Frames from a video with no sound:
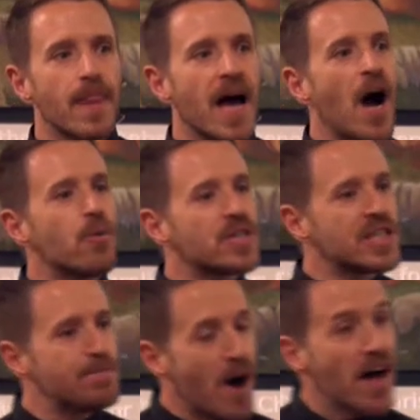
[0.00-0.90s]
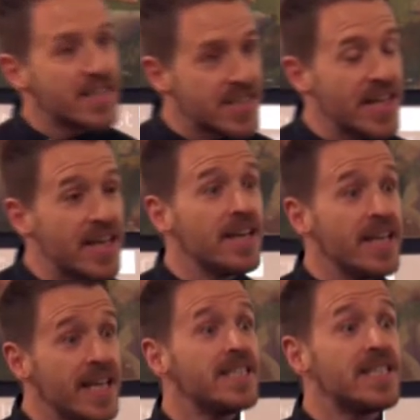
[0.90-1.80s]
Our response then
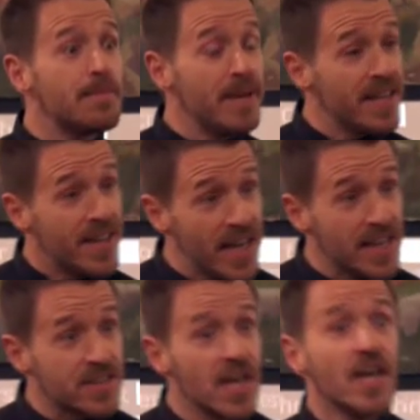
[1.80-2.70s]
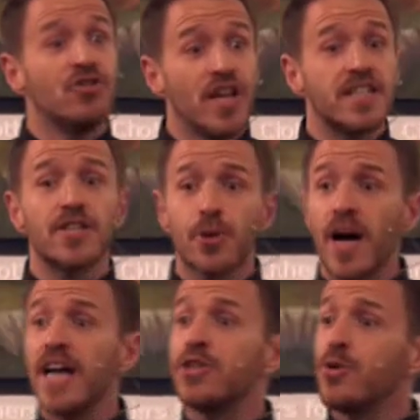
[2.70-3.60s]
needs to be this Jesus Christ, who